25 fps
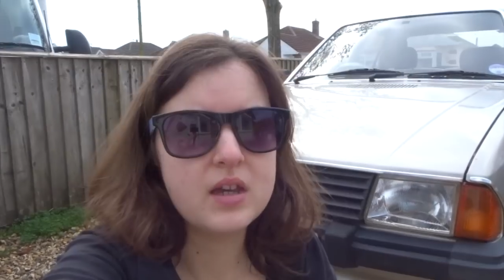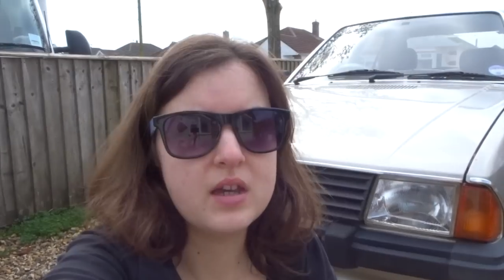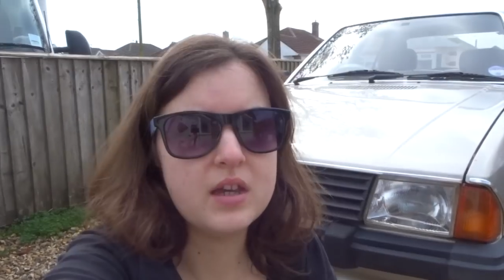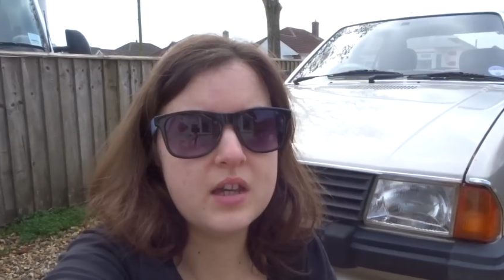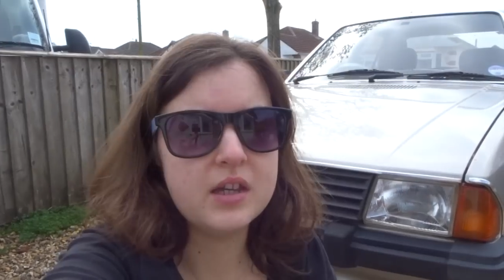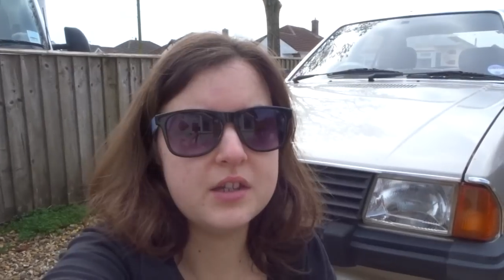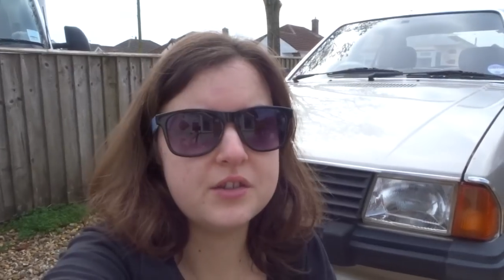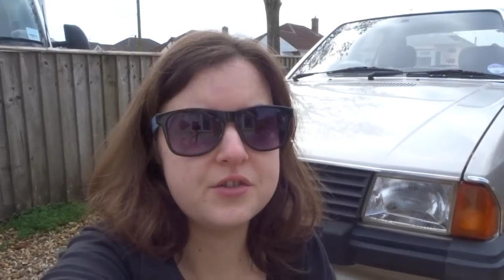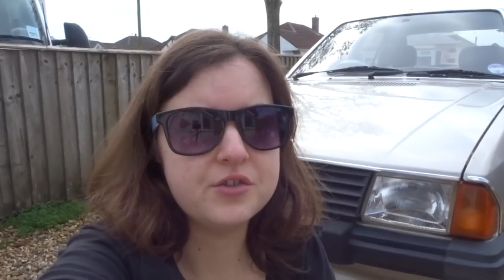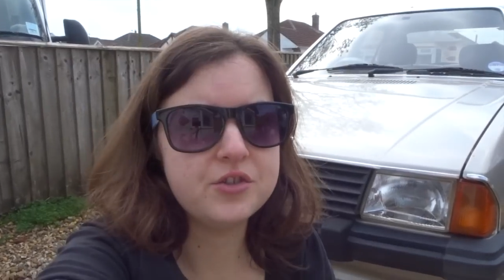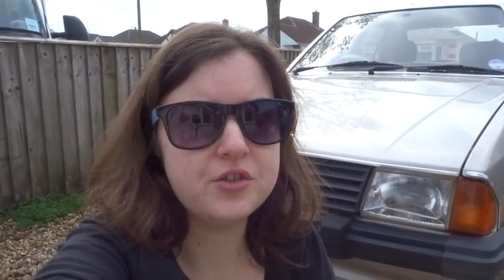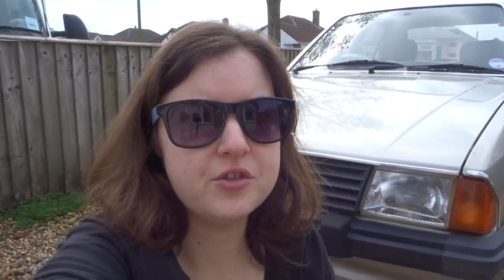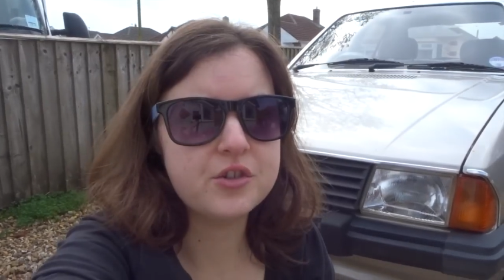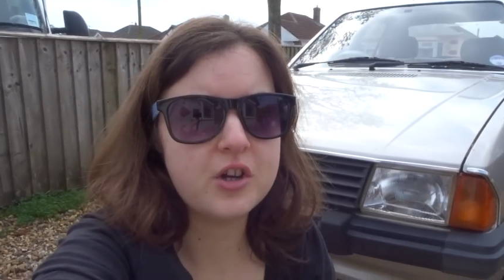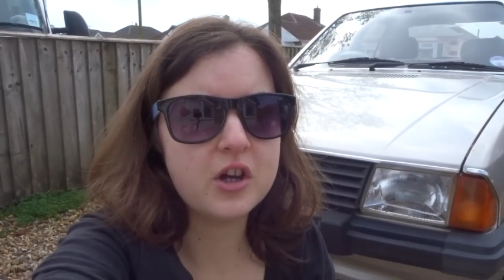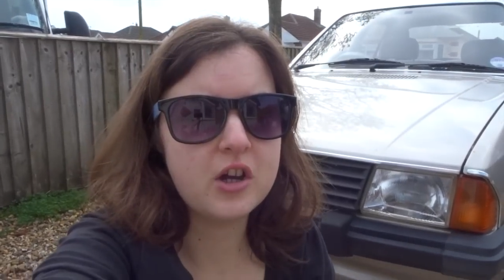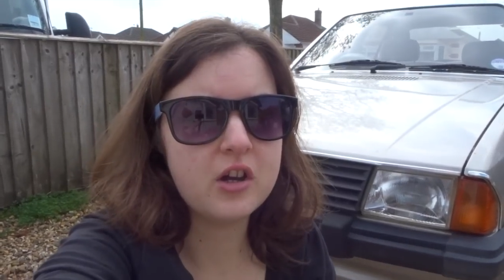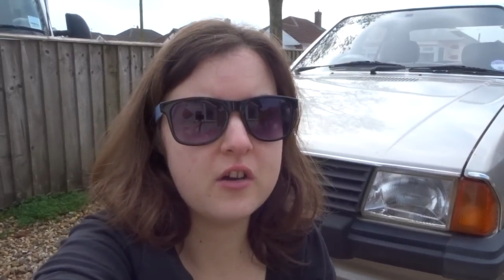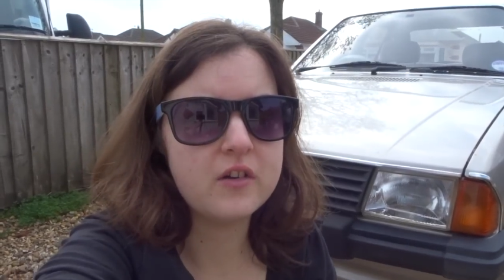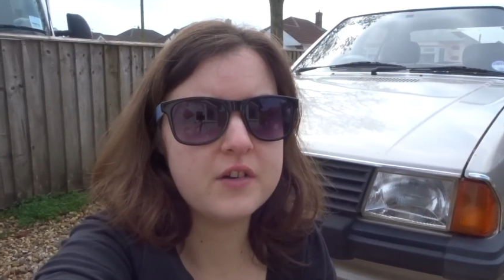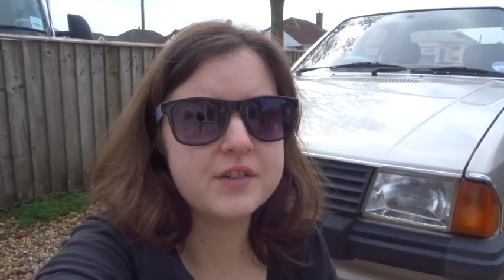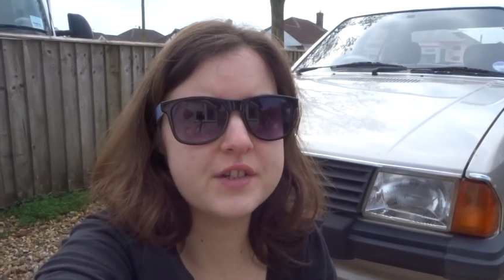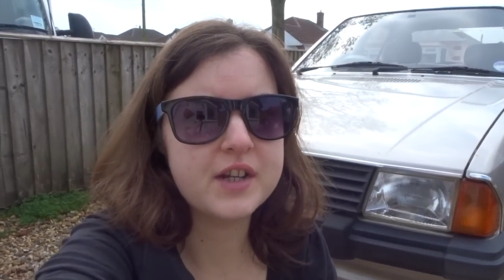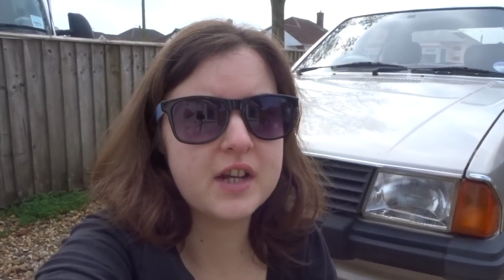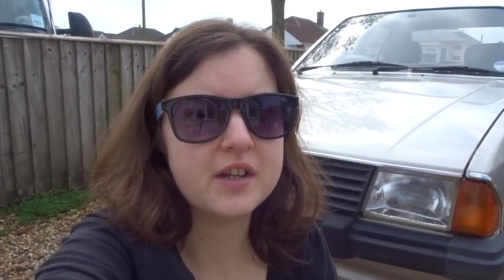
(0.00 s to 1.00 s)
His new
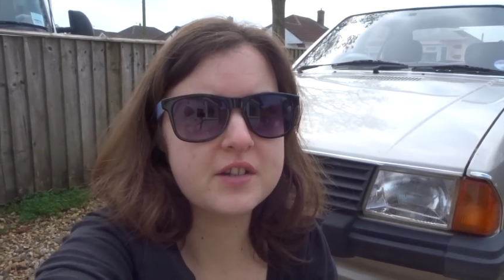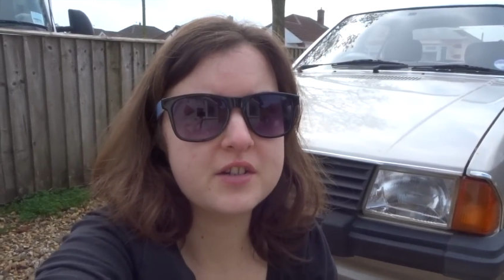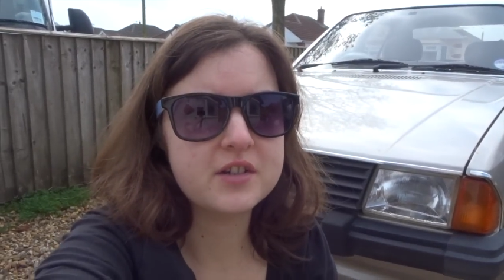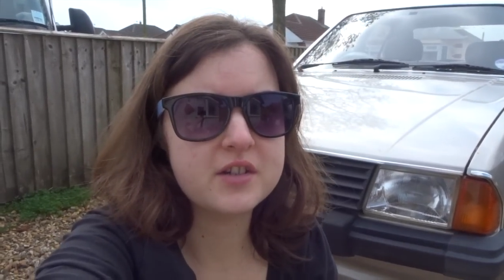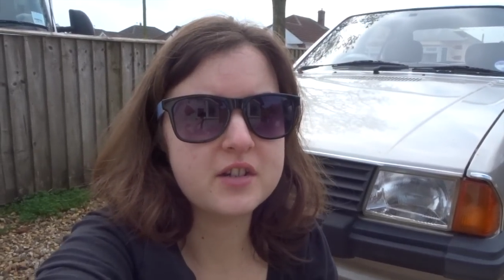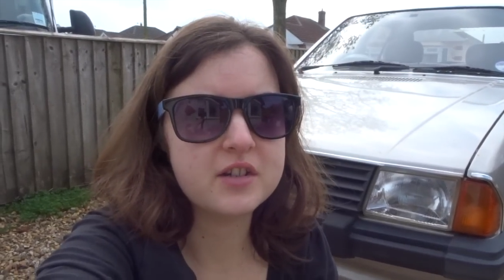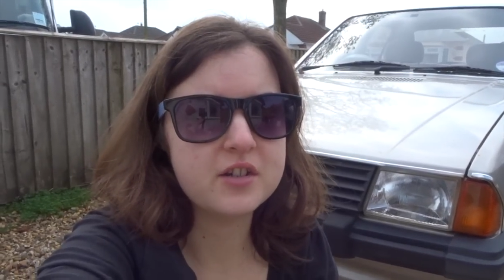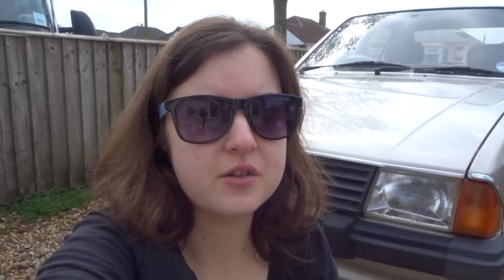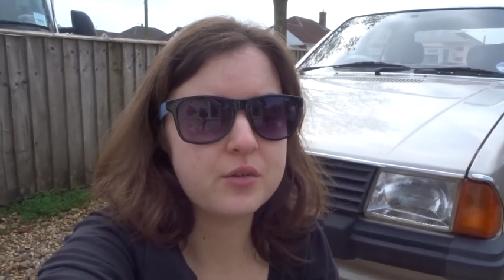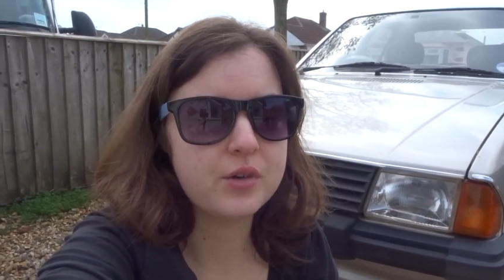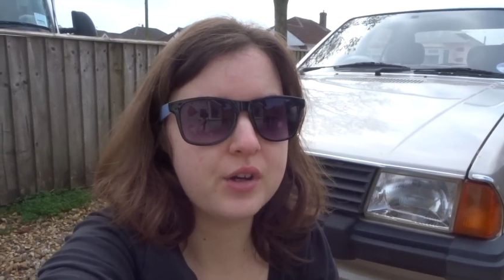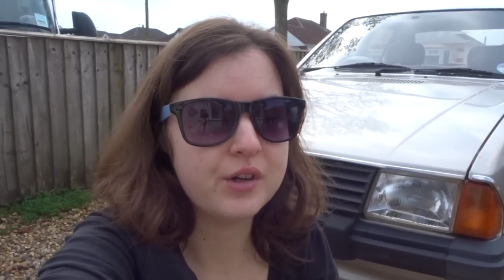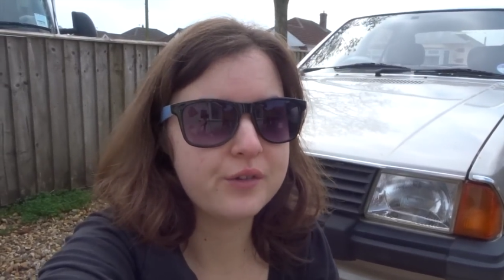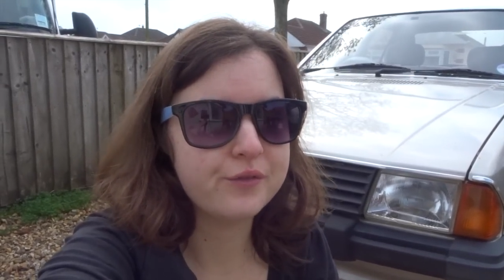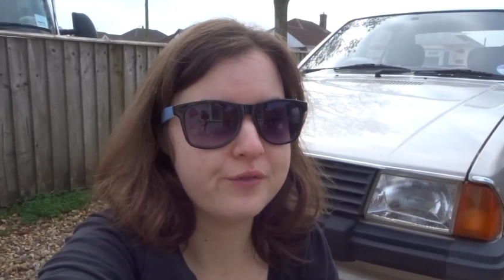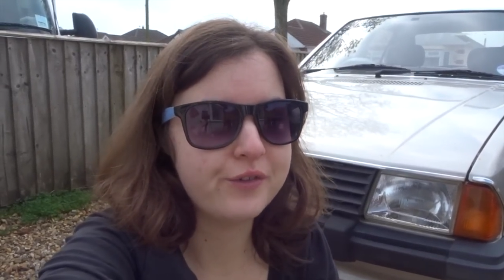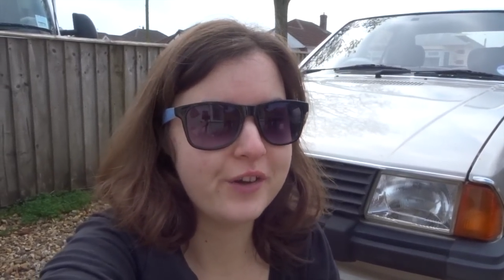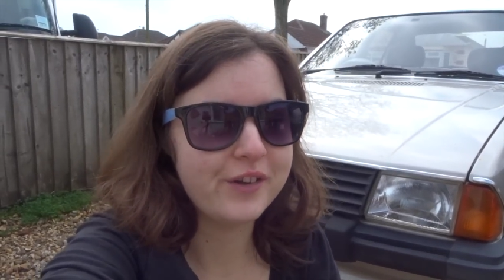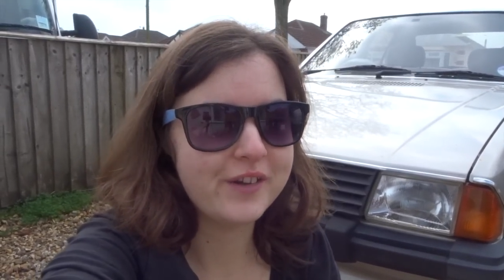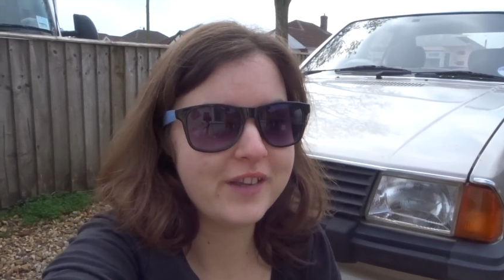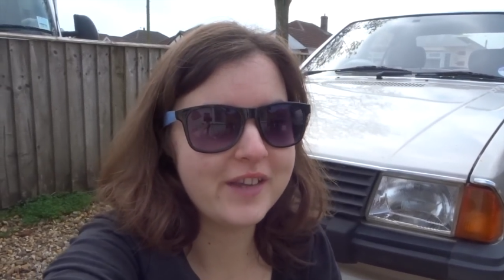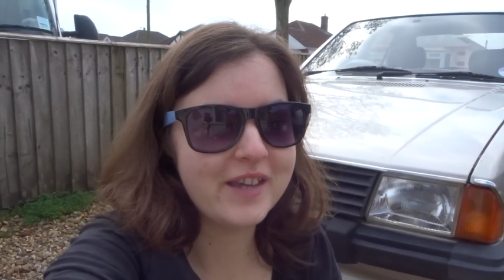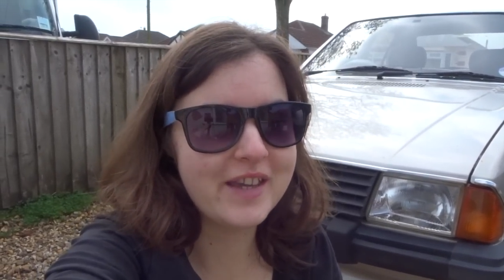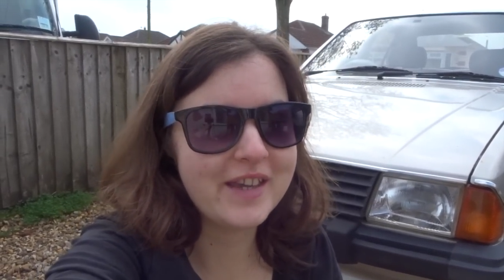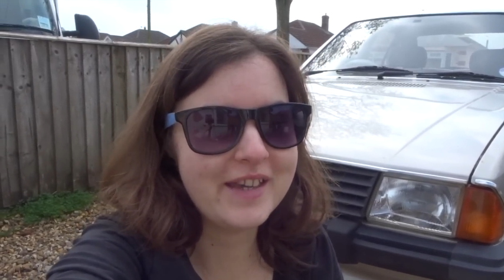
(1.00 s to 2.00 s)
car is actually quite
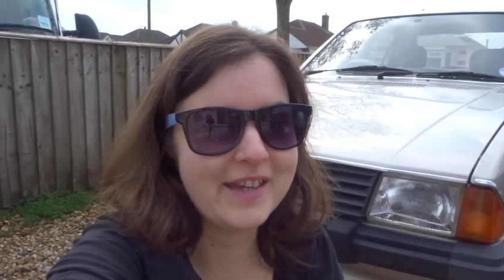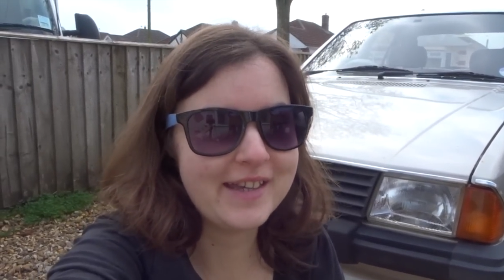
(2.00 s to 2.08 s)
funny.